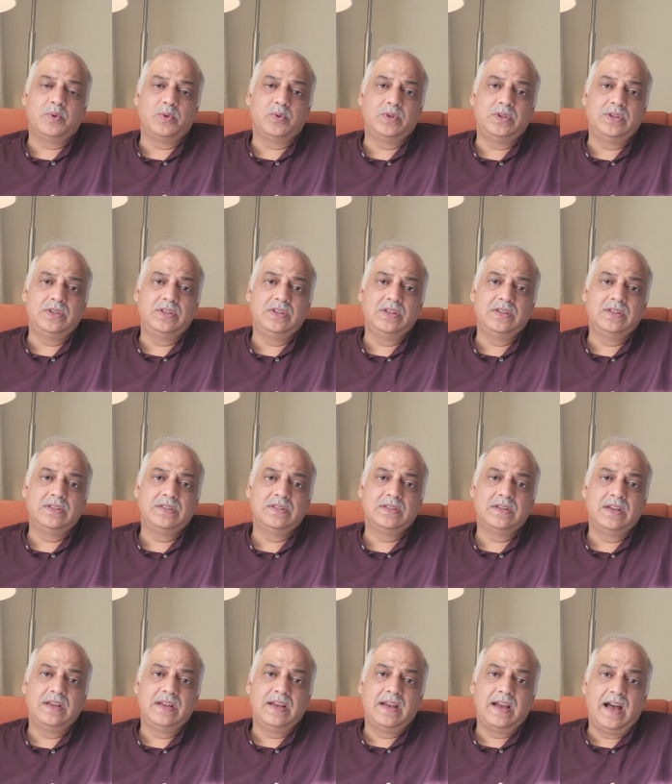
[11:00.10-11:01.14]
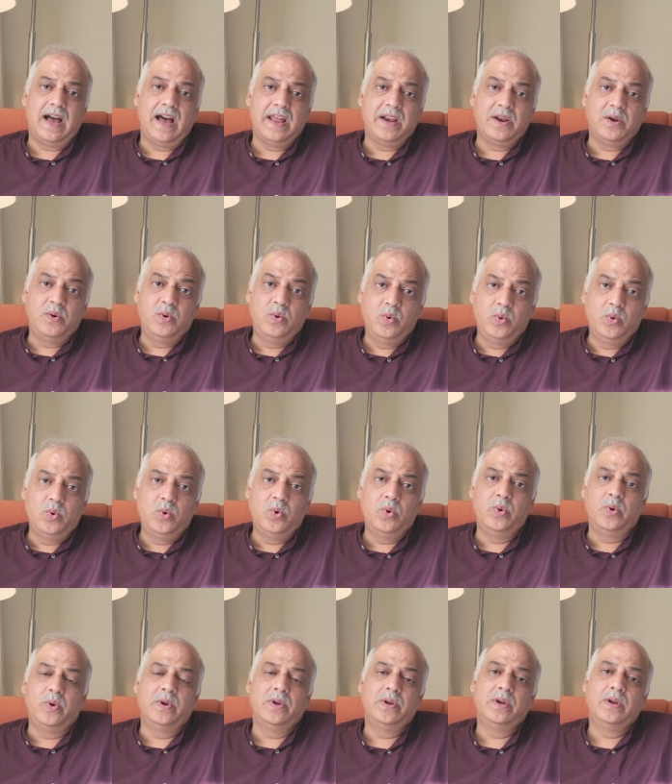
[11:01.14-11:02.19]
procedures are
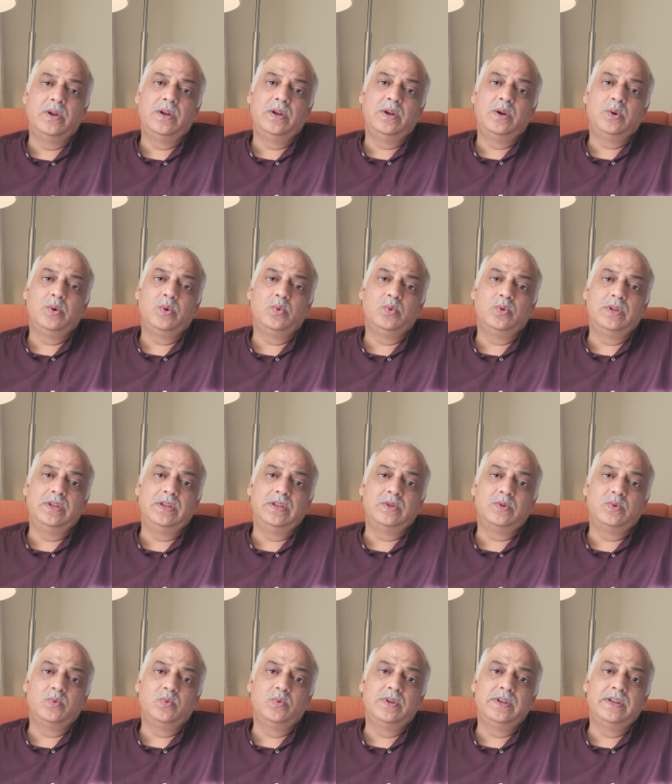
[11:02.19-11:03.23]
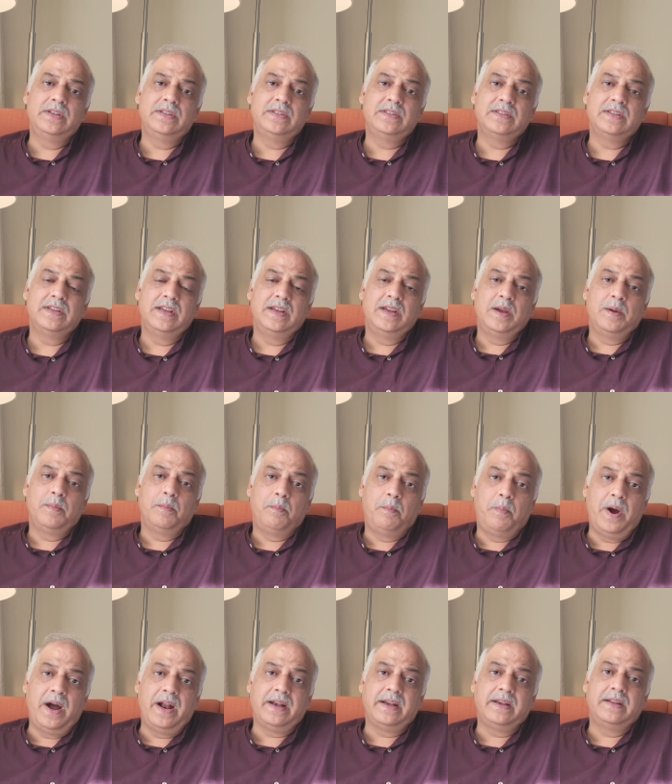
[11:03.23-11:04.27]
known to the students,
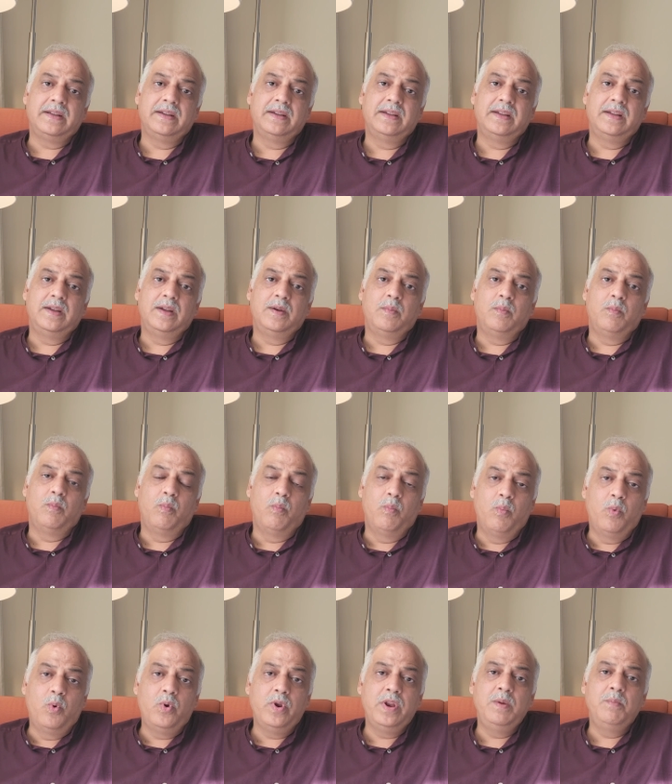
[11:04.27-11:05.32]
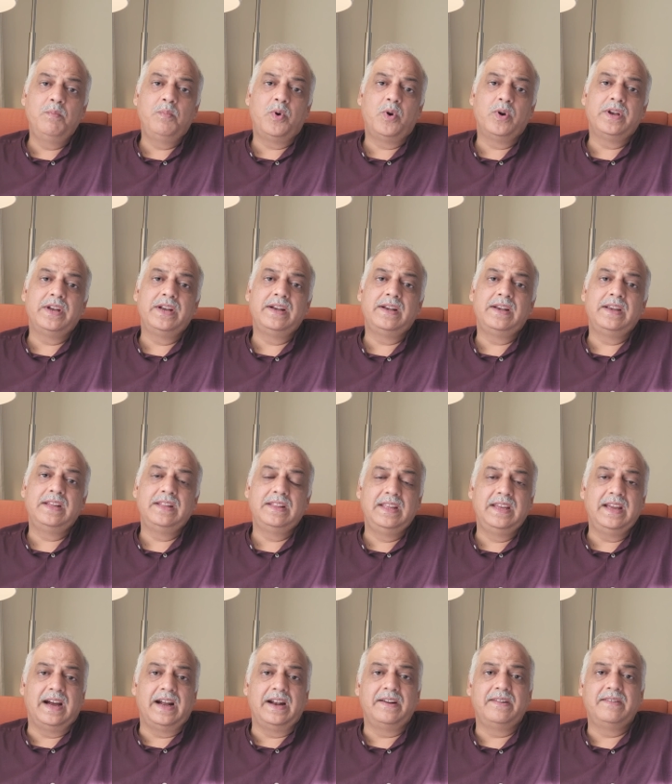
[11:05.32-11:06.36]
but more importantly
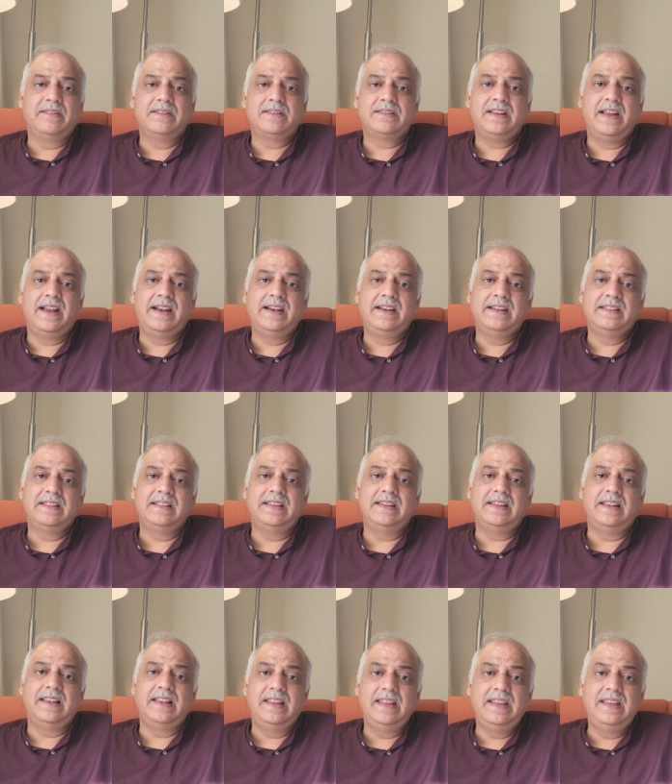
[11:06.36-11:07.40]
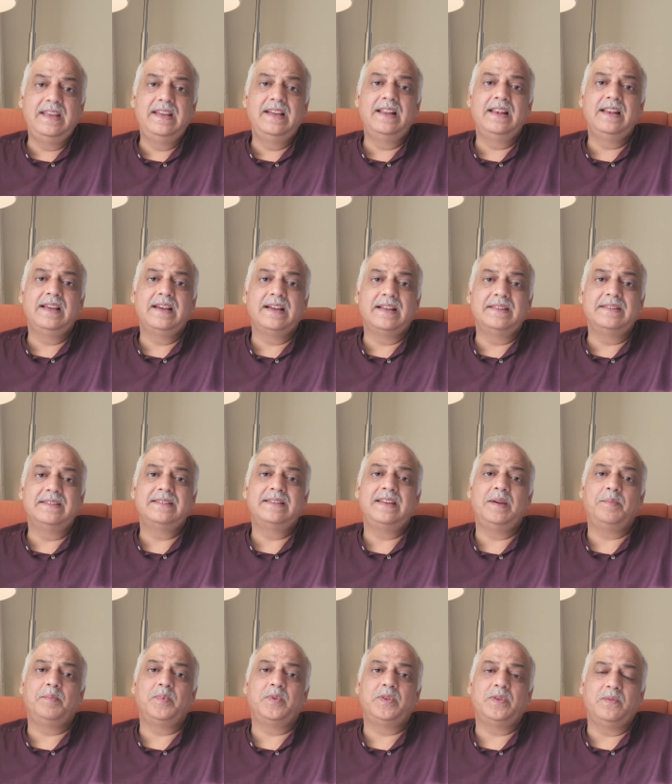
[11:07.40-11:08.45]
they understand the legal
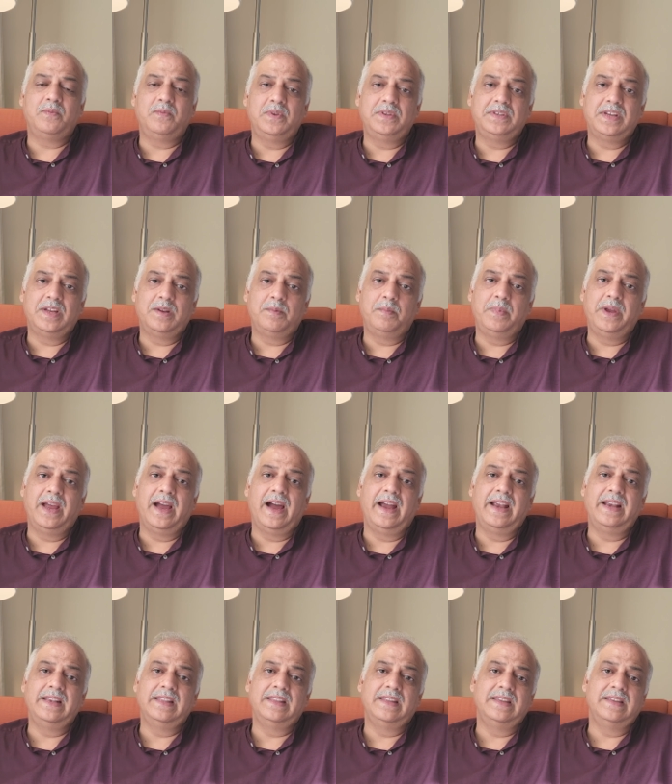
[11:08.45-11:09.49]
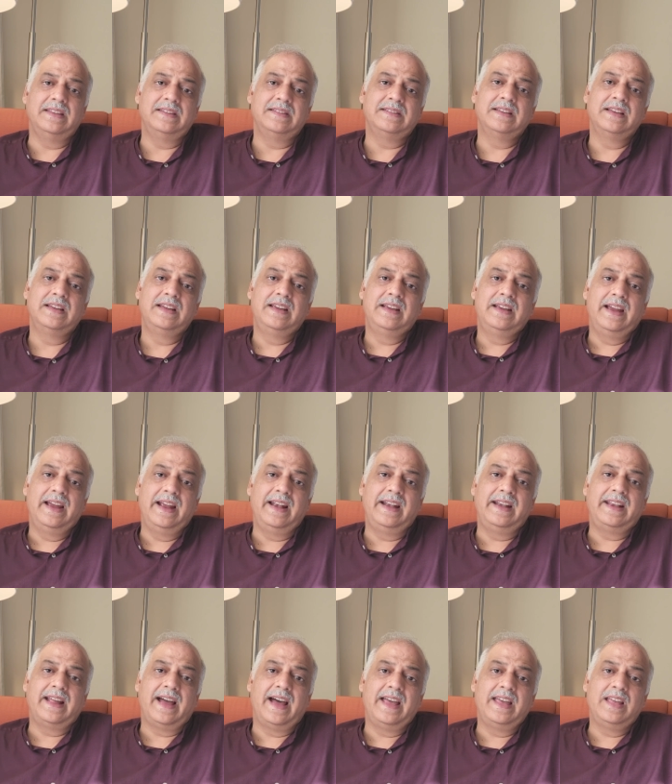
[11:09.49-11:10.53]
concepts which are behind these
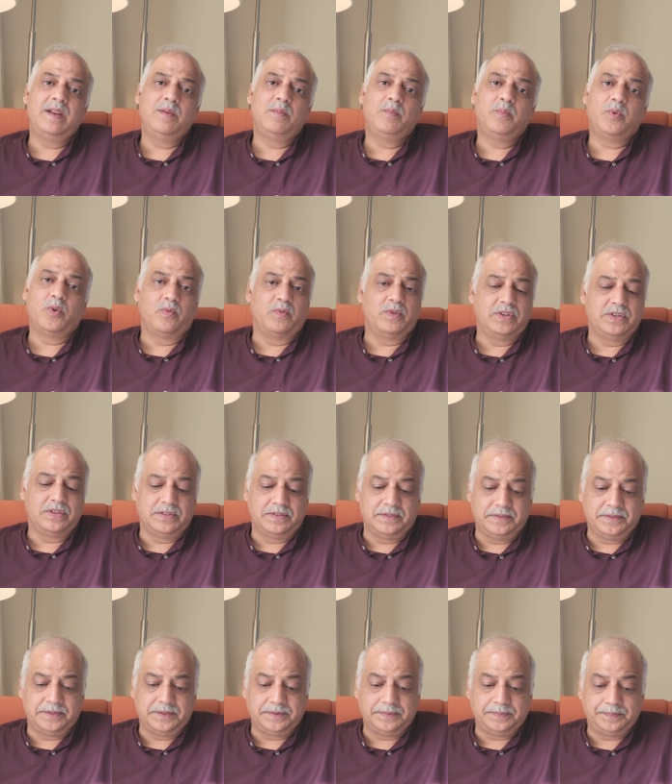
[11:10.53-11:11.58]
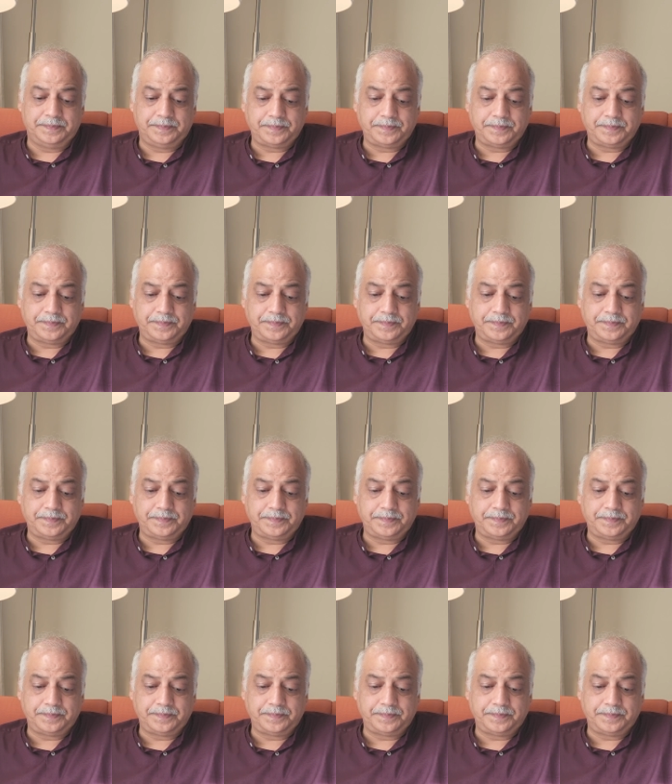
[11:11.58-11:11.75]
entire provisions.